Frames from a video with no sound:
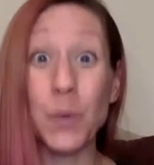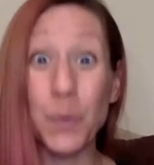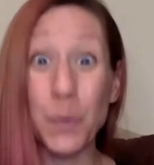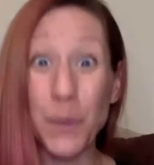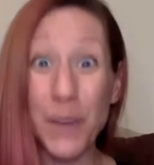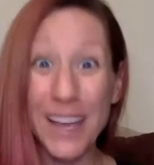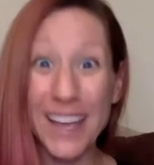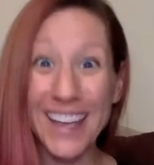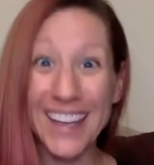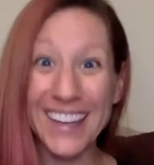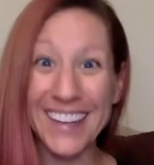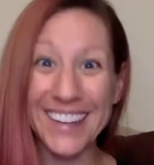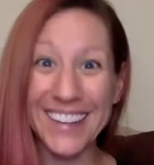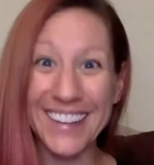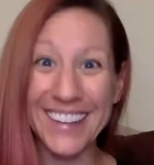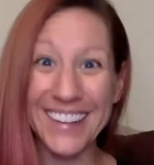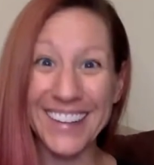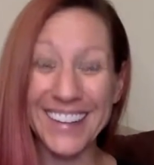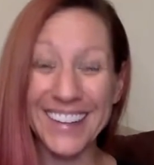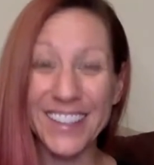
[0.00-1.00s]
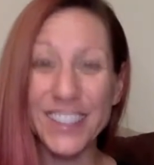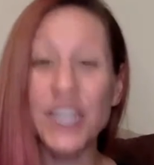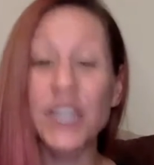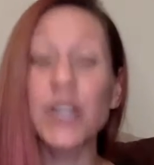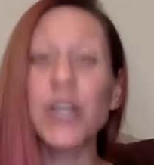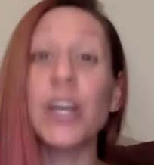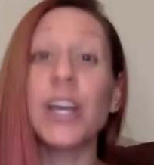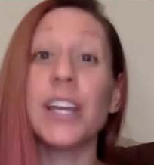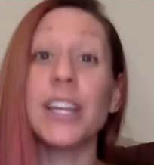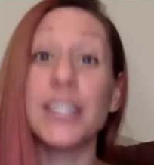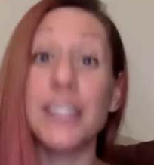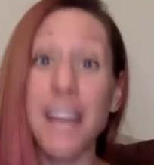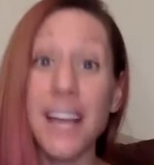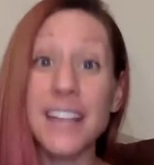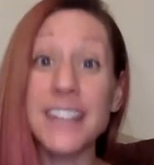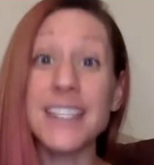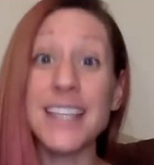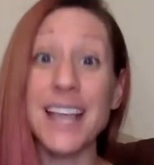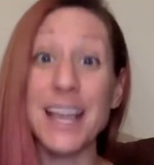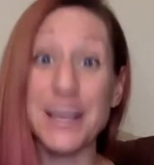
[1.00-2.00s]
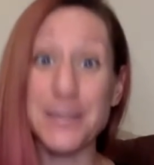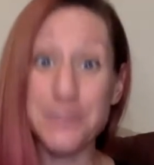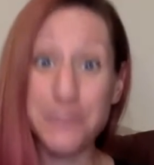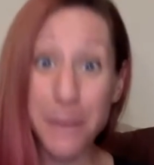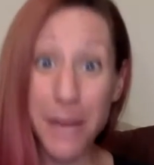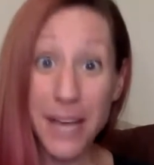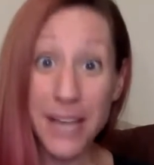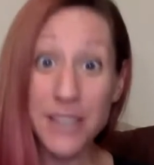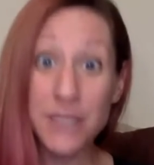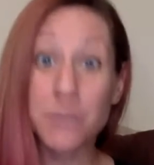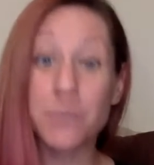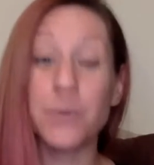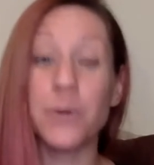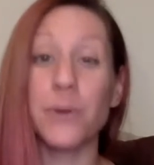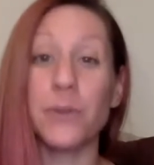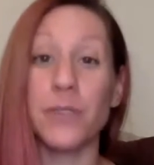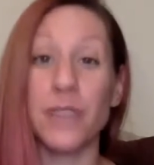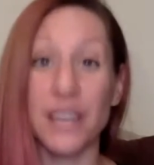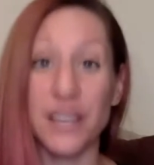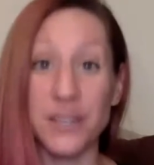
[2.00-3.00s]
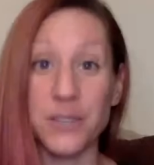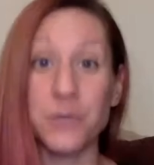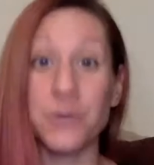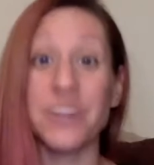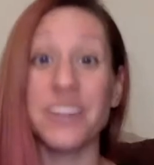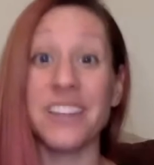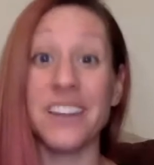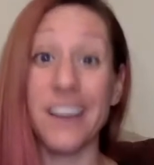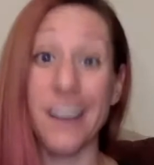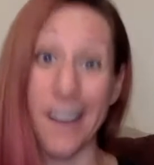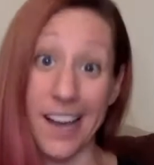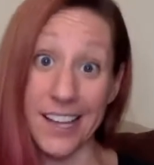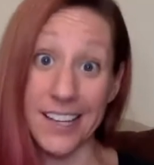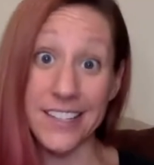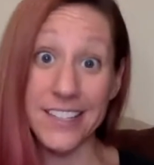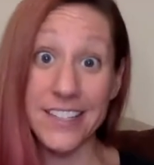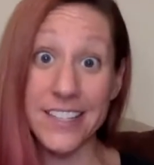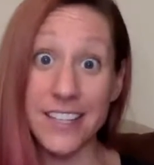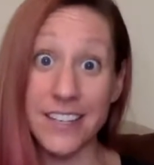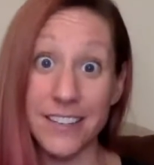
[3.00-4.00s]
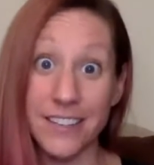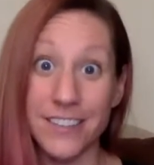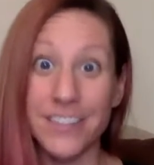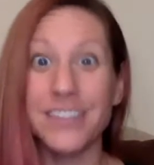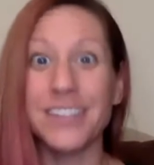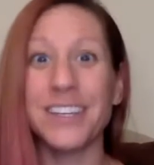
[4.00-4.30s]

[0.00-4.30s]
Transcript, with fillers: Win. Nut and but both end with ut.